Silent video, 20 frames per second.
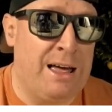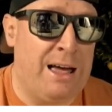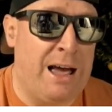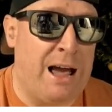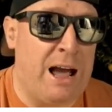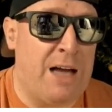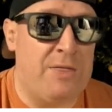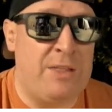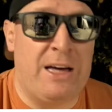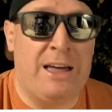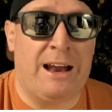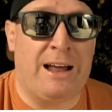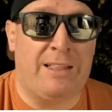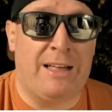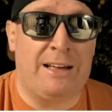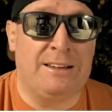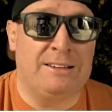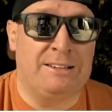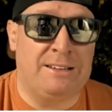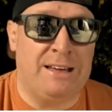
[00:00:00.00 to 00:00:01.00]
And then I
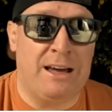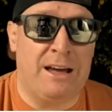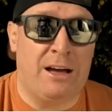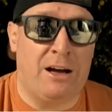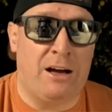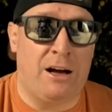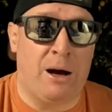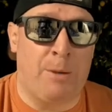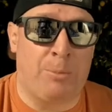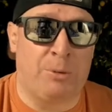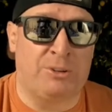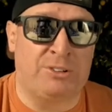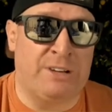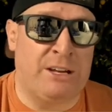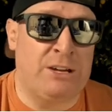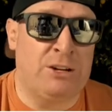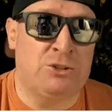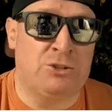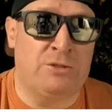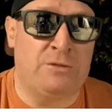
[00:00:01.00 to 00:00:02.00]
like to take a
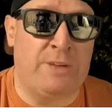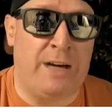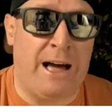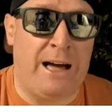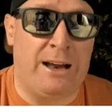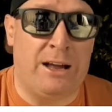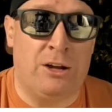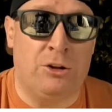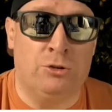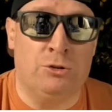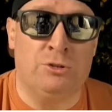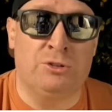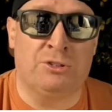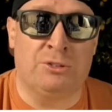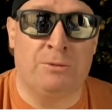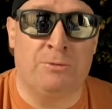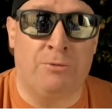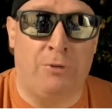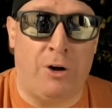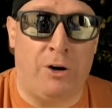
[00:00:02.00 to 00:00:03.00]
percentage of that and do
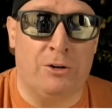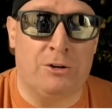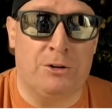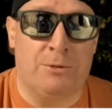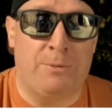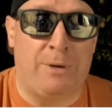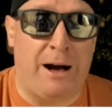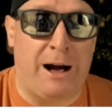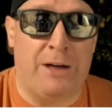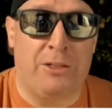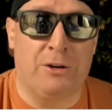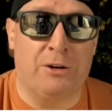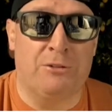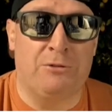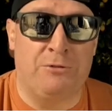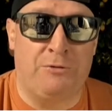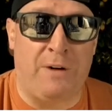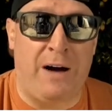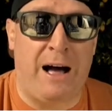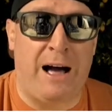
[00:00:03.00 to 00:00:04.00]
some volume, either
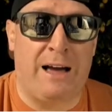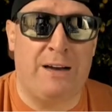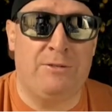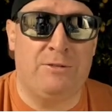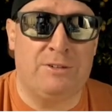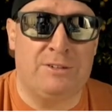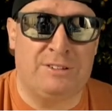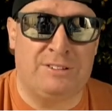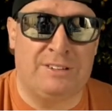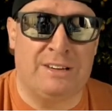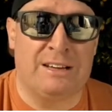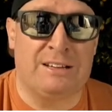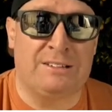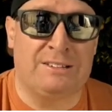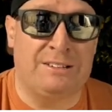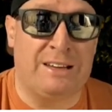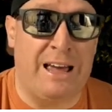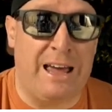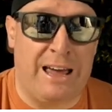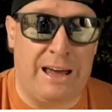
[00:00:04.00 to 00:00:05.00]
in 5,
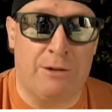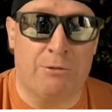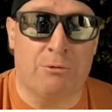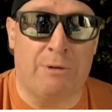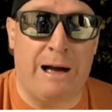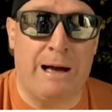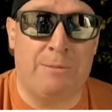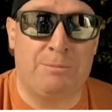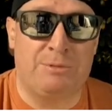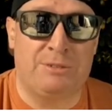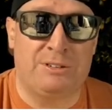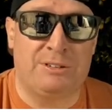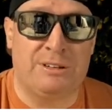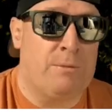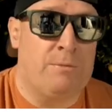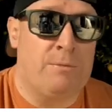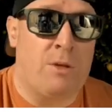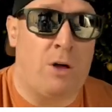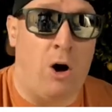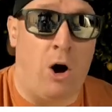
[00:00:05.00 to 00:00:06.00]
6 to 8 reps,
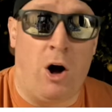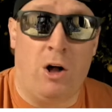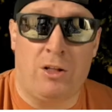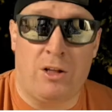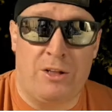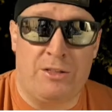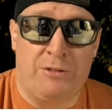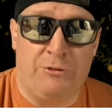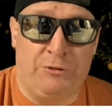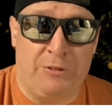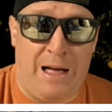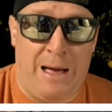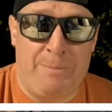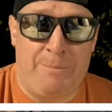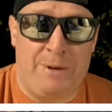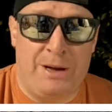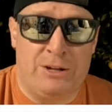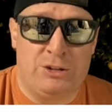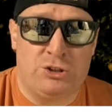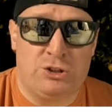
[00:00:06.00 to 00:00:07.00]
all on the
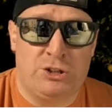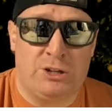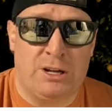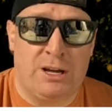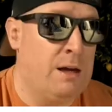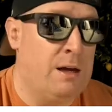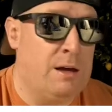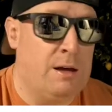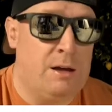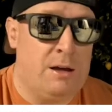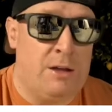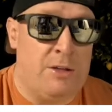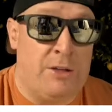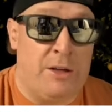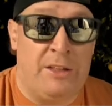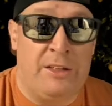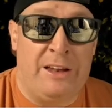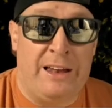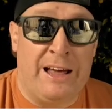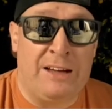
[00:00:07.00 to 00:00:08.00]
flat bench.
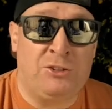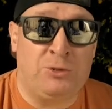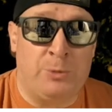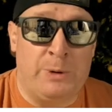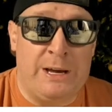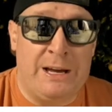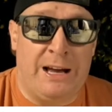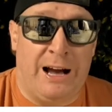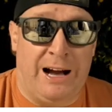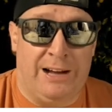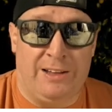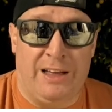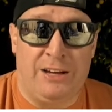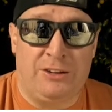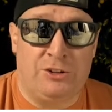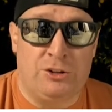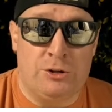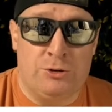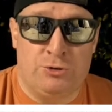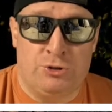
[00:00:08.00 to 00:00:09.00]
Then the next week, I
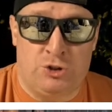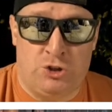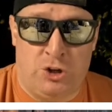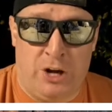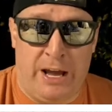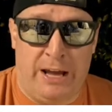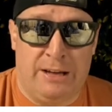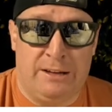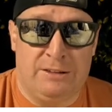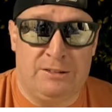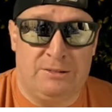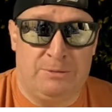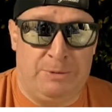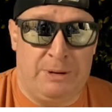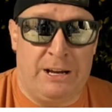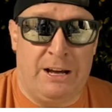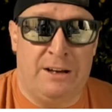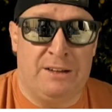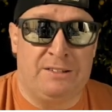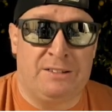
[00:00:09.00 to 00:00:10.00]
like to use chains
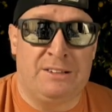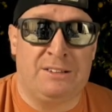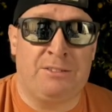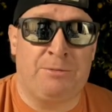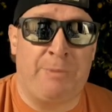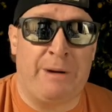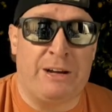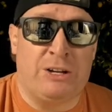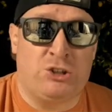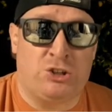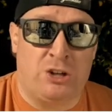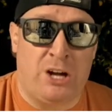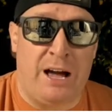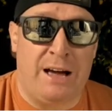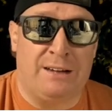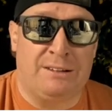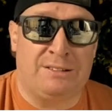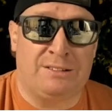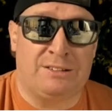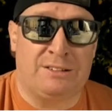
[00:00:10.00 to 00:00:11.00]
because since my
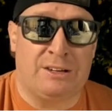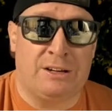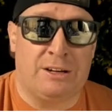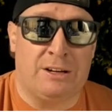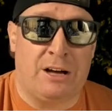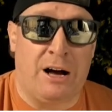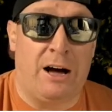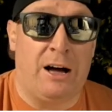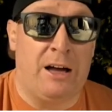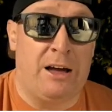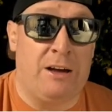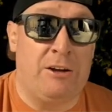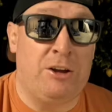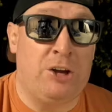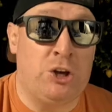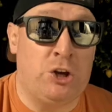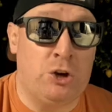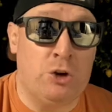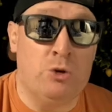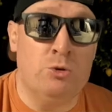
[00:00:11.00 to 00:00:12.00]
chest got a
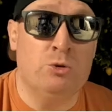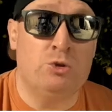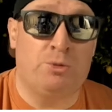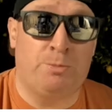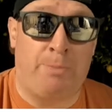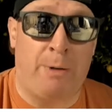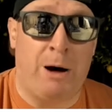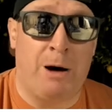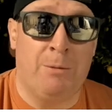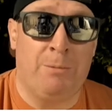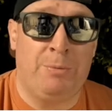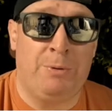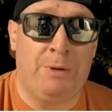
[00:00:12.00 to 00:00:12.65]
huge pump